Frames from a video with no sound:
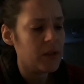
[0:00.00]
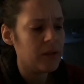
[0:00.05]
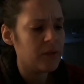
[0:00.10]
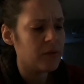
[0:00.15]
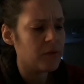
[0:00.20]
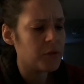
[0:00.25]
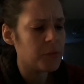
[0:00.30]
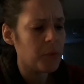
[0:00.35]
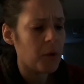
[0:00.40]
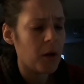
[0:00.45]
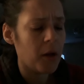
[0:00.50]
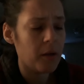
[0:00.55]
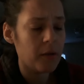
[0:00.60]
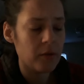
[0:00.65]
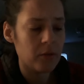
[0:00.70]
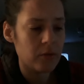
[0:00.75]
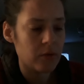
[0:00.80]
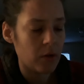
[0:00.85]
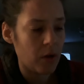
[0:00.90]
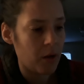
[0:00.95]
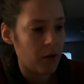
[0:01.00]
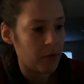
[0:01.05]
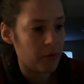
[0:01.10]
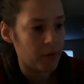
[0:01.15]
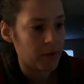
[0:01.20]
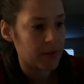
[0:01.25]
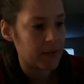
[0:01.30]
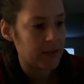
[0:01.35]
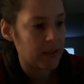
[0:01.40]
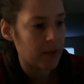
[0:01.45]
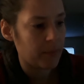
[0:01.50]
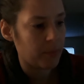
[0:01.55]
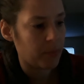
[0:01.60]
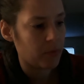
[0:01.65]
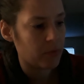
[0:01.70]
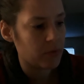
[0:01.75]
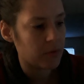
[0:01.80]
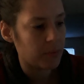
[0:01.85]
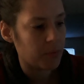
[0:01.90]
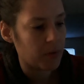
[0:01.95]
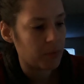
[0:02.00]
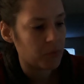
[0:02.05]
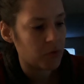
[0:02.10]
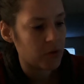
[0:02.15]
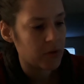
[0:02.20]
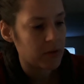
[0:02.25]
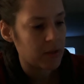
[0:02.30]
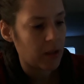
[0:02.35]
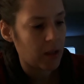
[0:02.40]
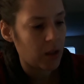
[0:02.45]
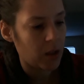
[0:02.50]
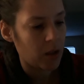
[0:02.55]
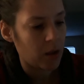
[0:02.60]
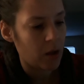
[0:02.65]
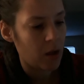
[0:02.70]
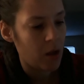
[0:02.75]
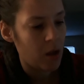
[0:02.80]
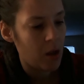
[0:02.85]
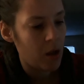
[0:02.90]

there's pro- there's other examples, but I'm just saying